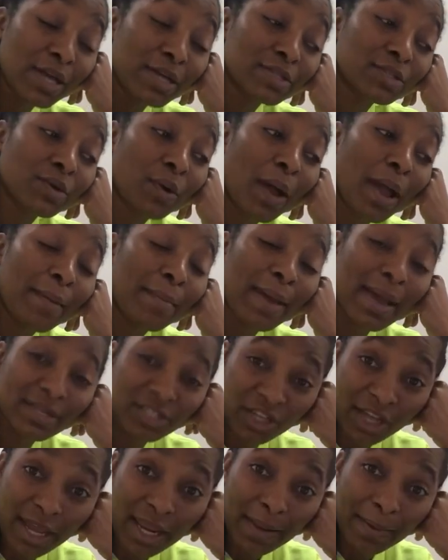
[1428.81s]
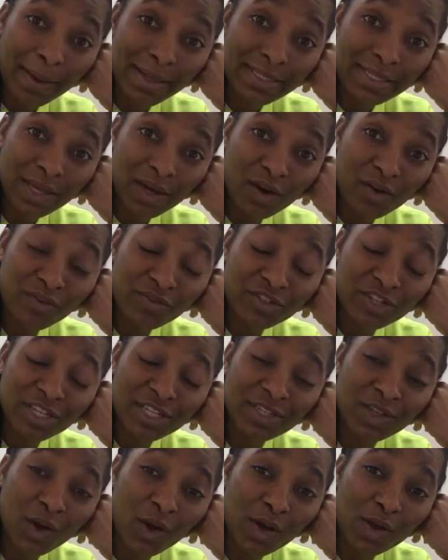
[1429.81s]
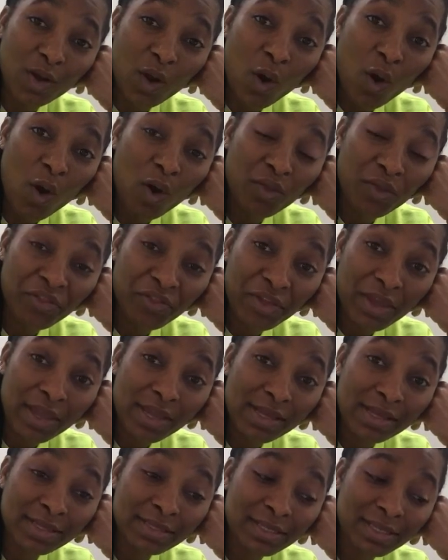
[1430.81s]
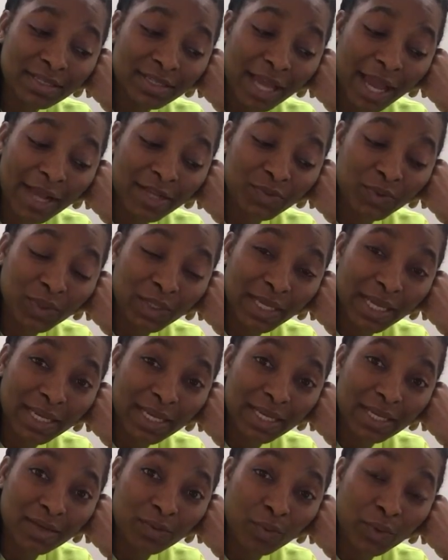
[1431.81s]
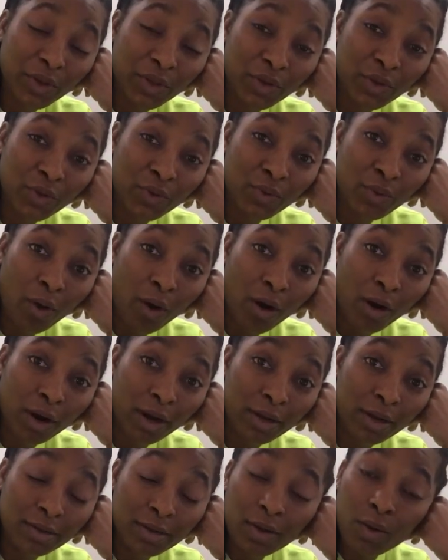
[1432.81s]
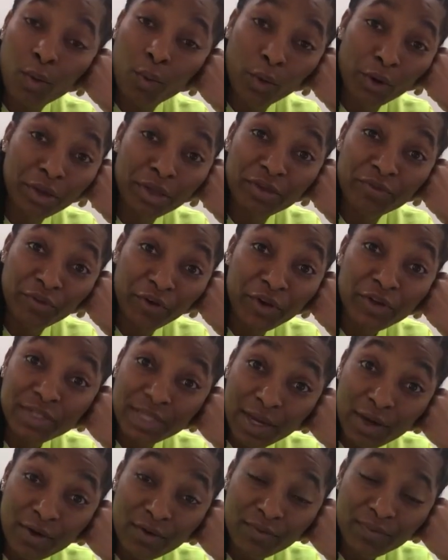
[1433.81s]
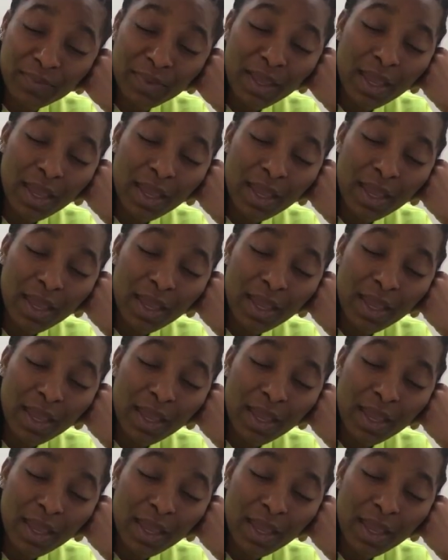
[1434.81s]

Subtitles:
So I am educating myself just on all the things tax related when you are working for yourself.